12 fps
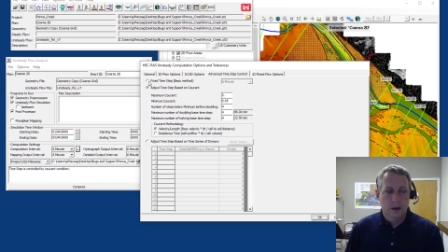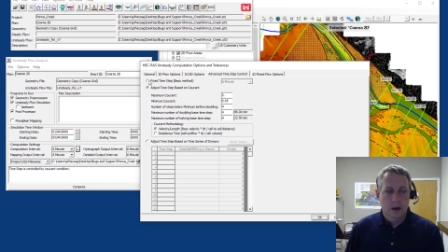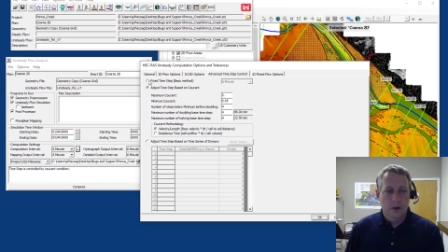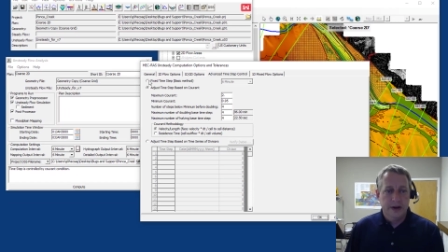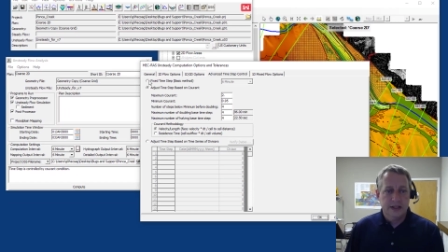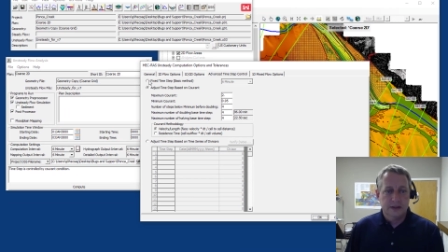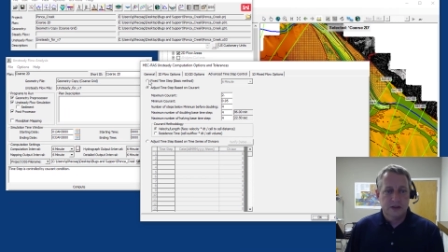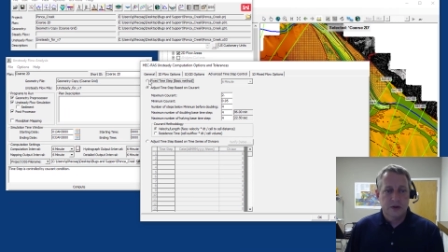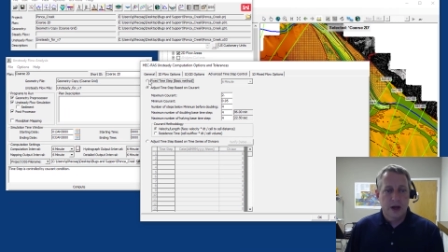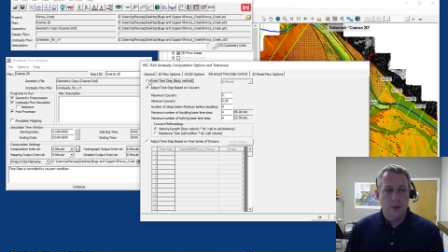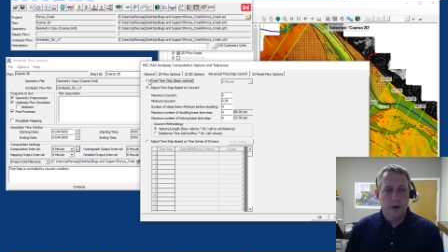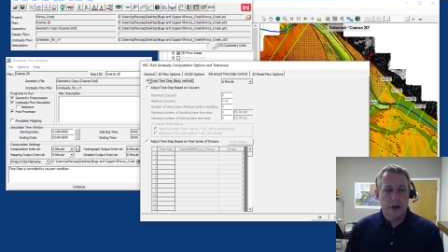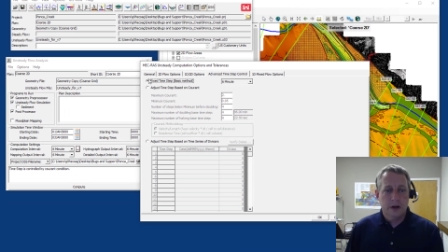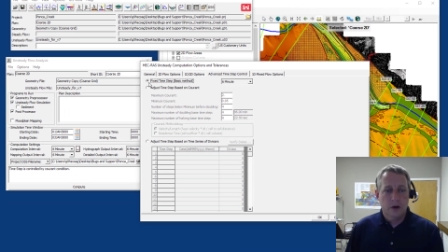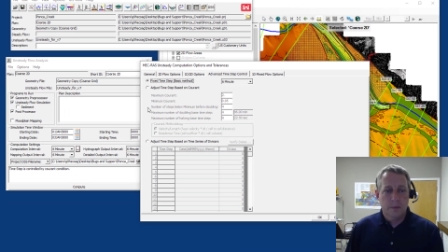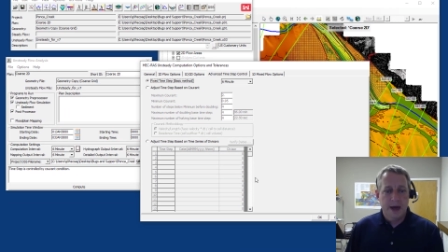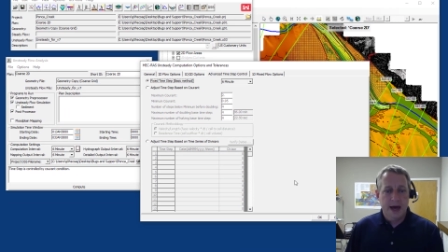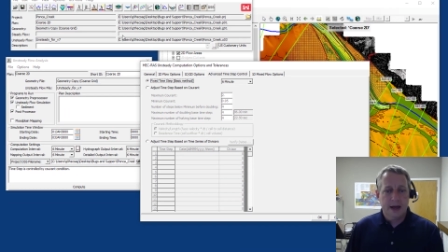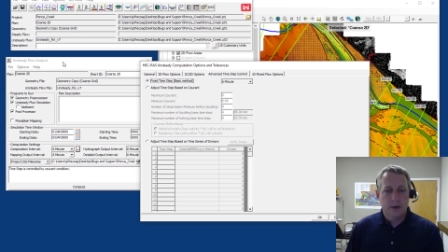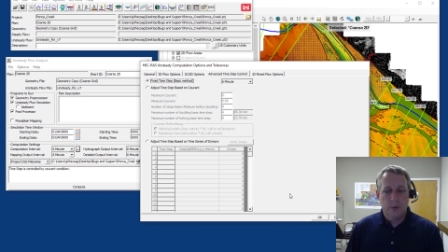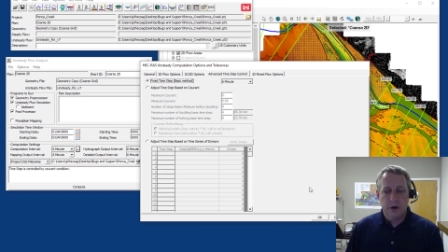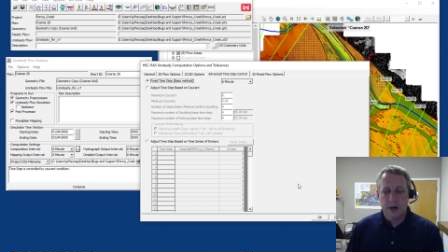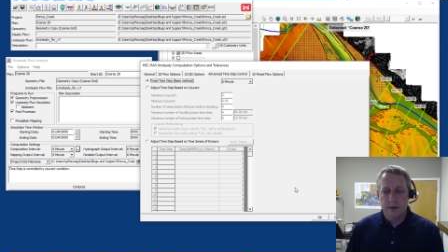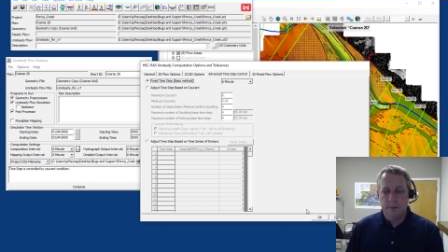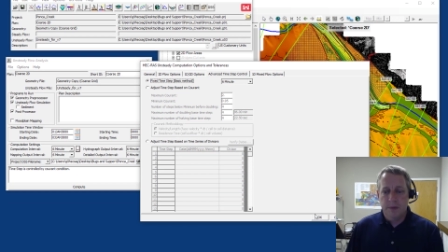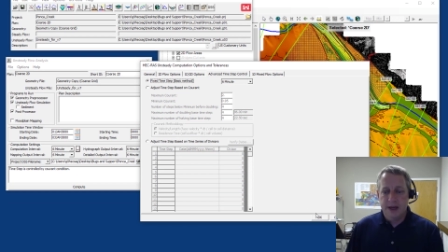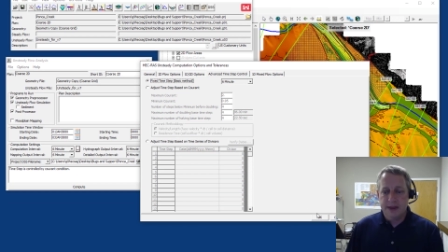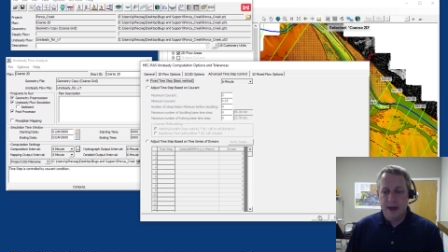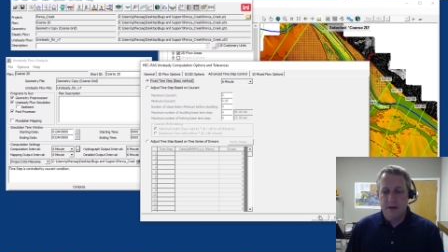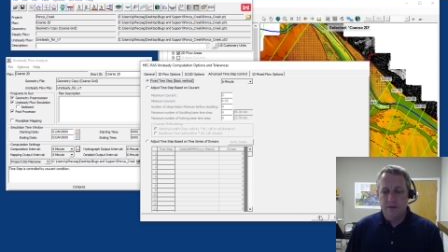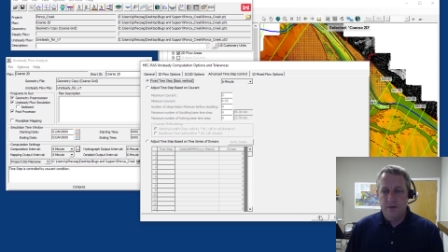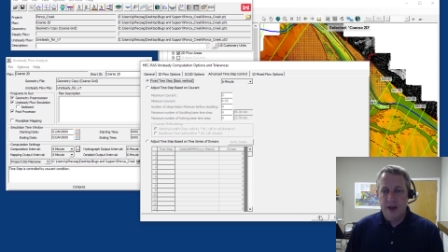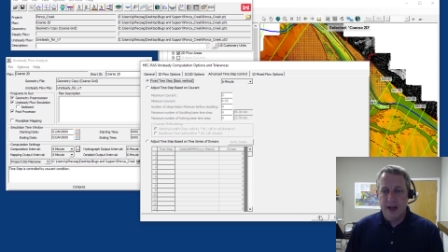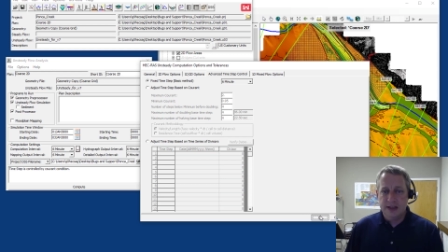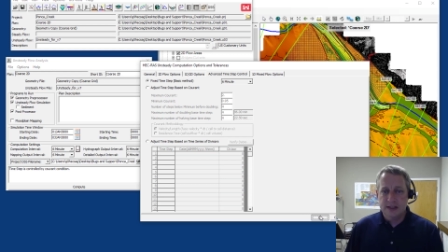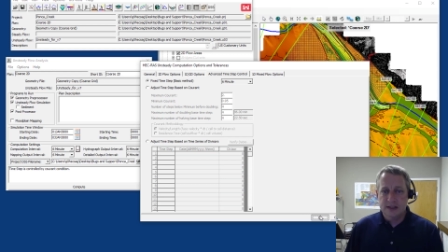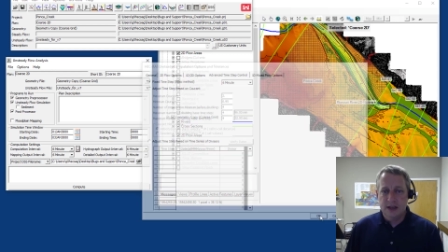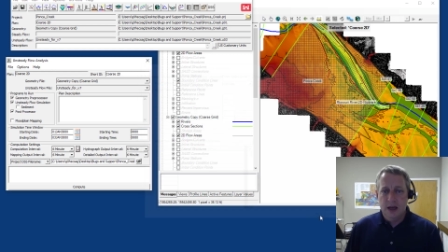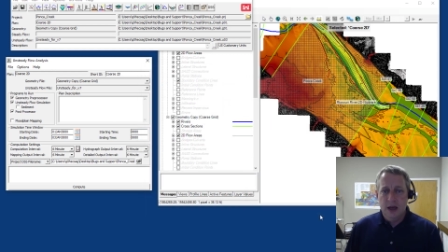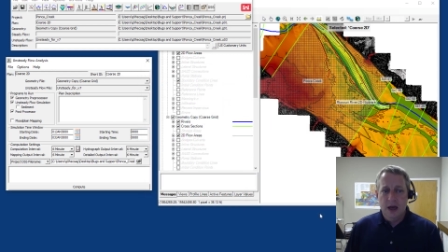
All right, so now we're going to go back and we're going to make that fixed.